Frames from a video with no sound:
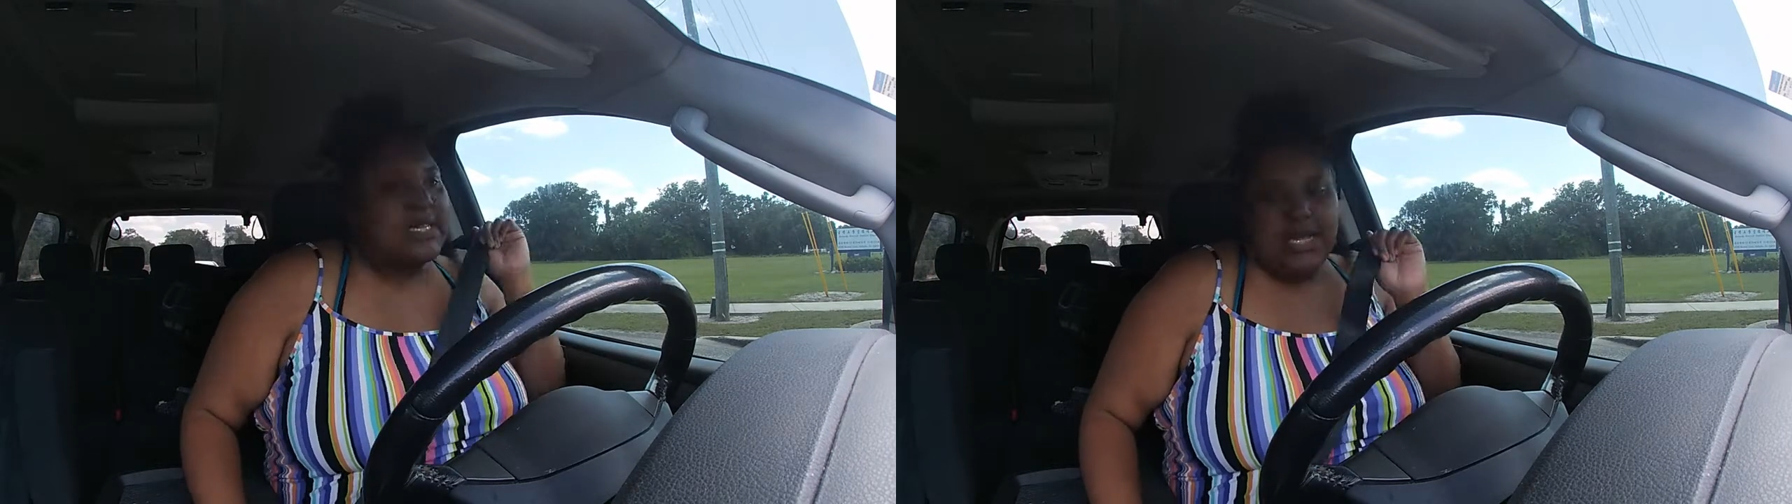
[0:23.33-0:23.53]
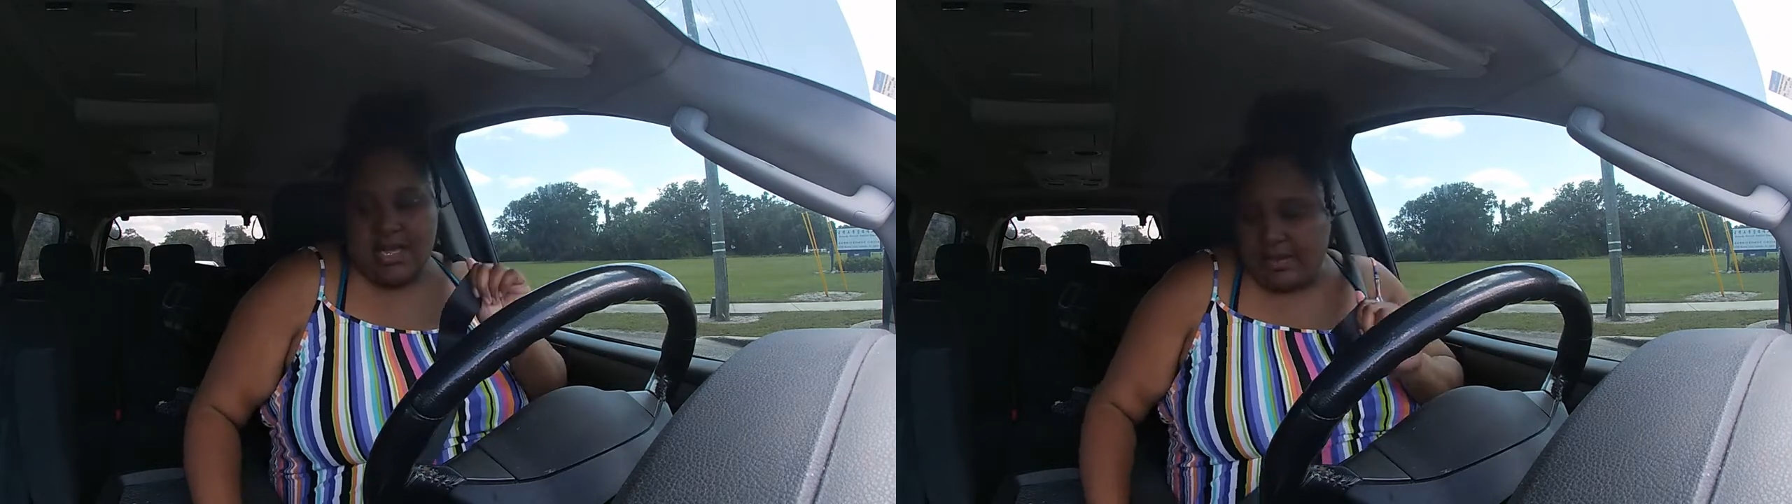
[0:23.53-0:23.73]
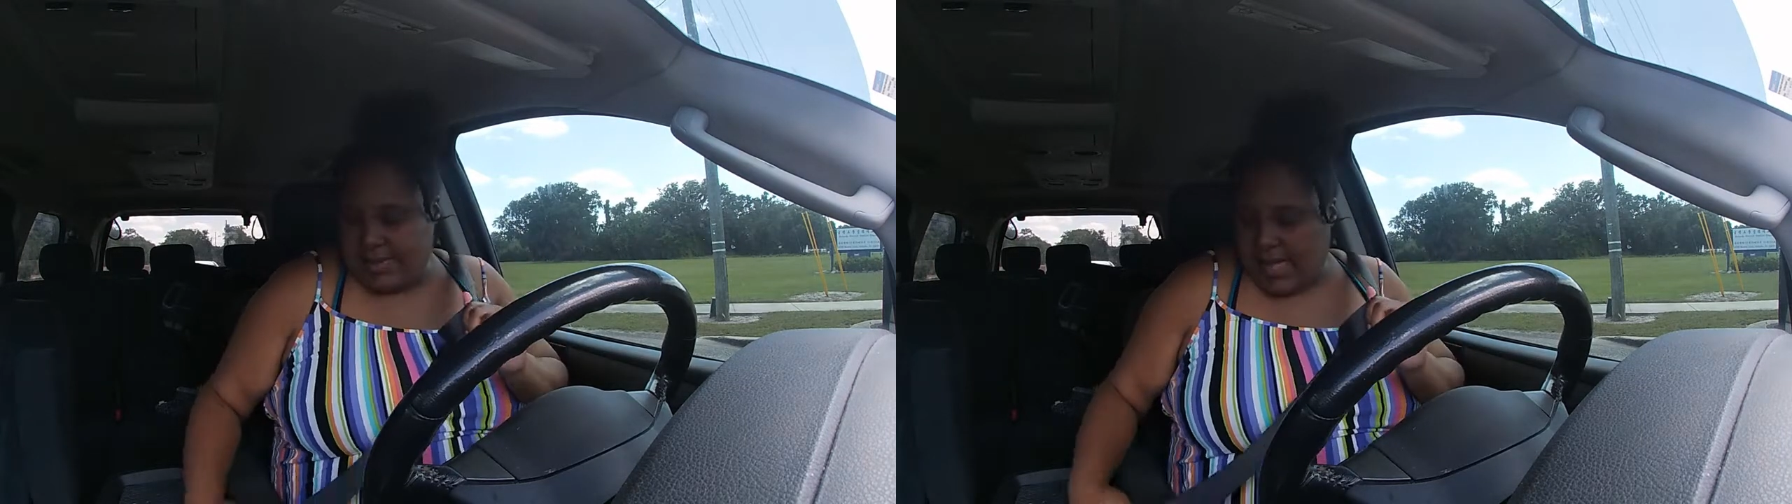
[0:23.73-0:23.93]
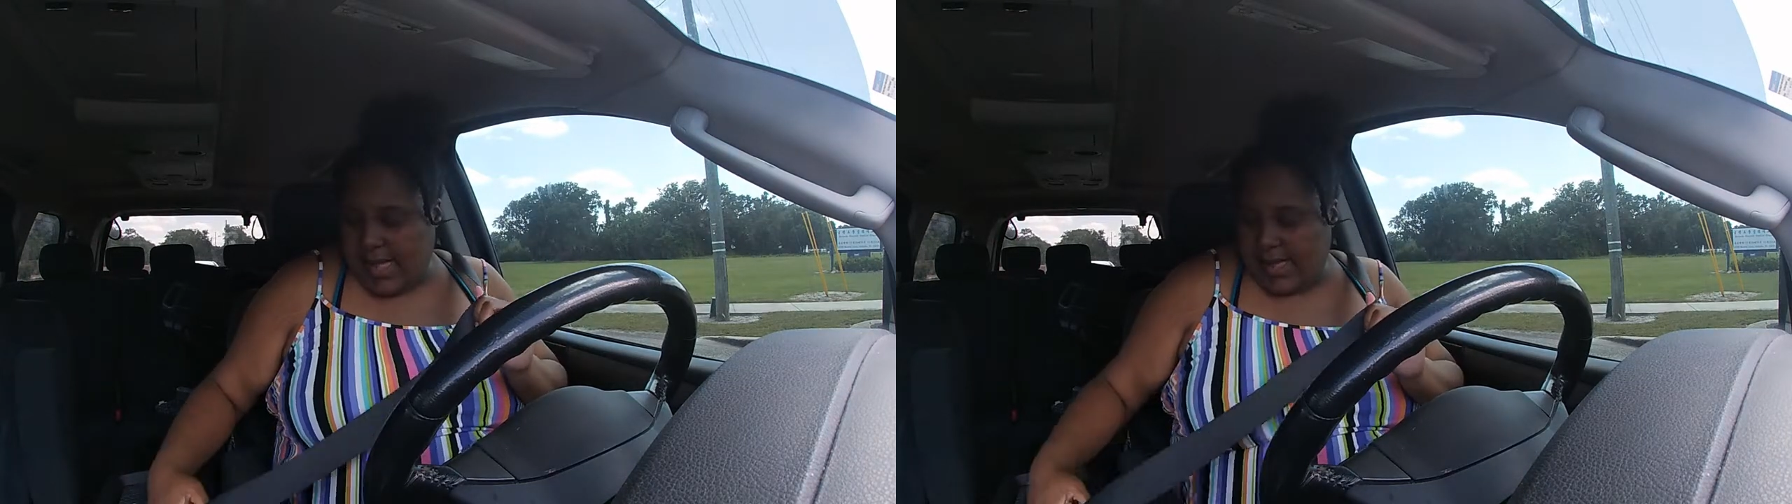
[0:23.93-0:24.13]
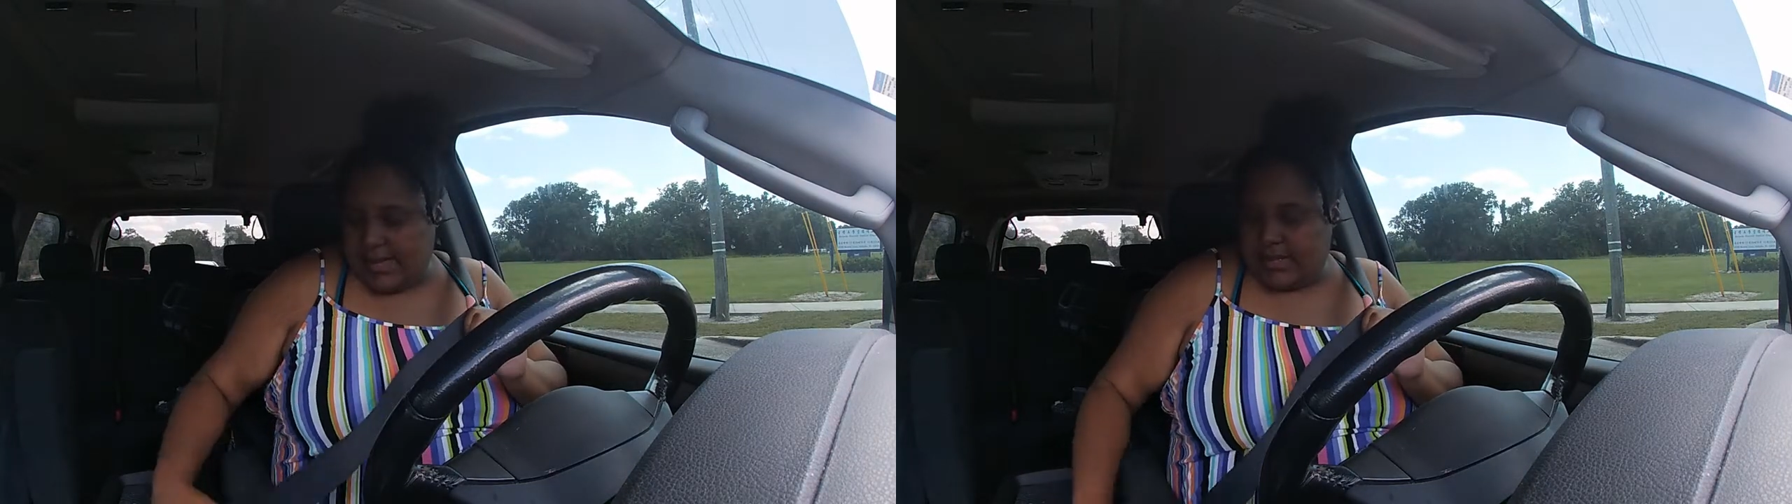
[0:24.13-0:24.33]
is up,
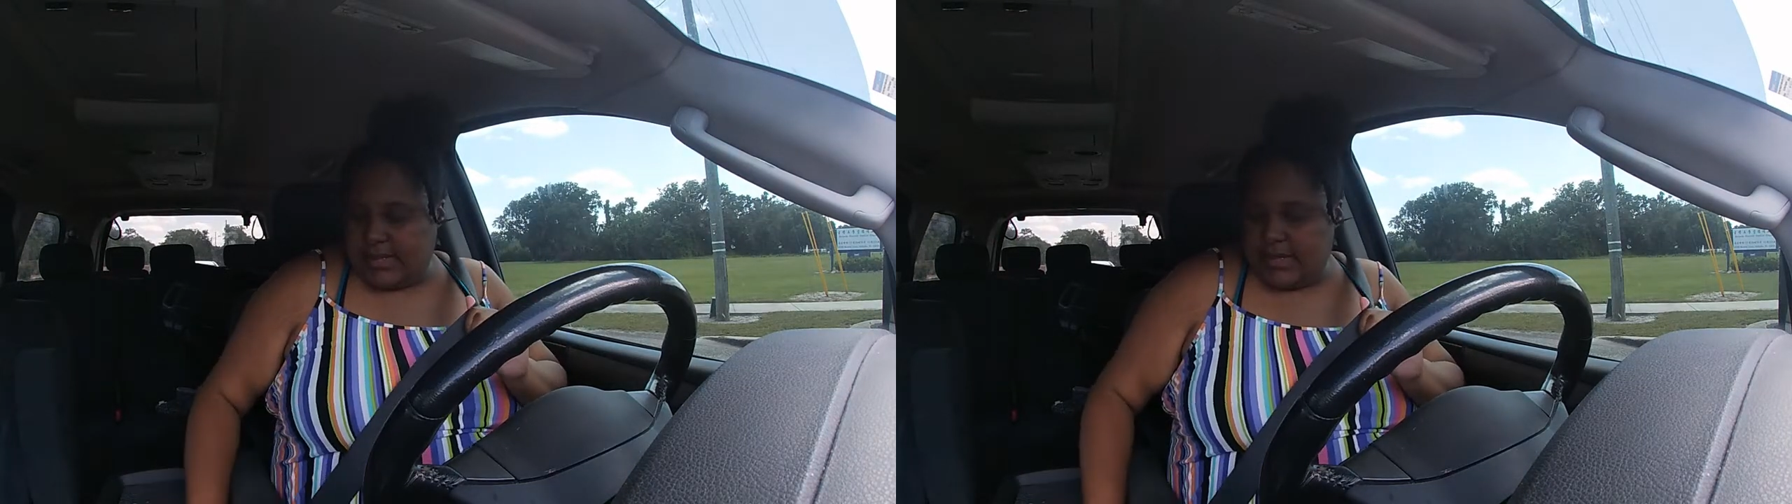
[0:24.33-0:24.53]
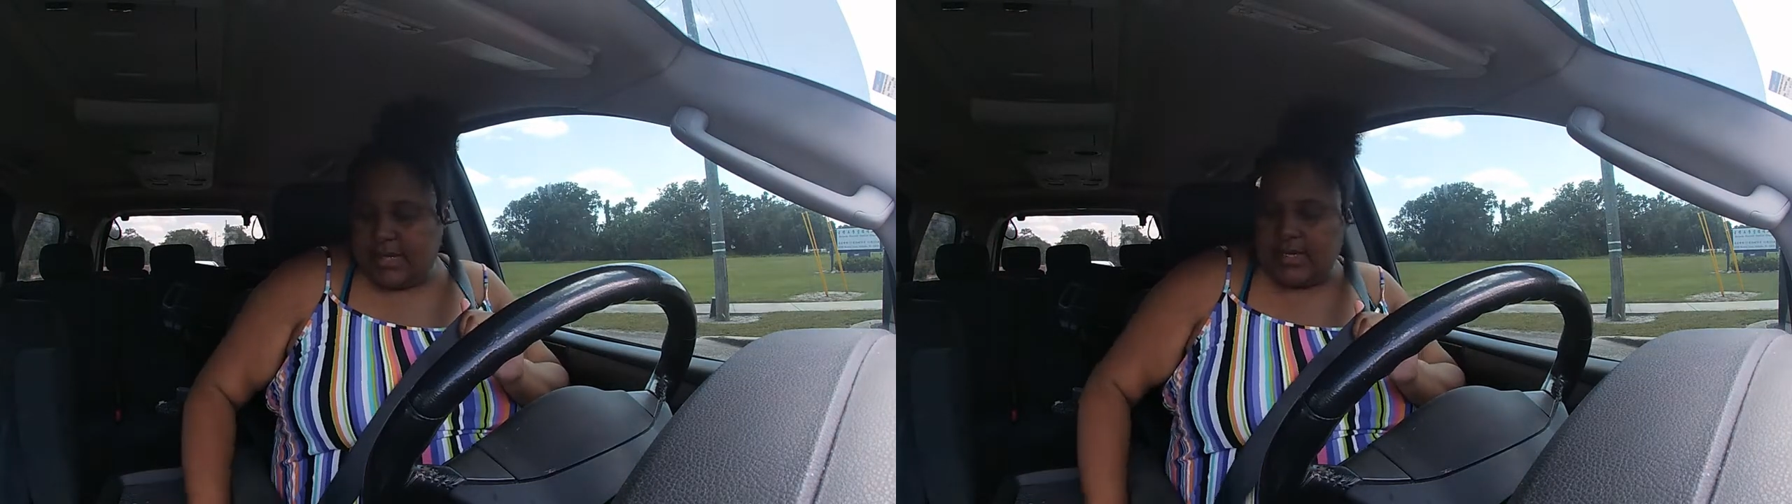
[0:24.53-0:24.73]
guys?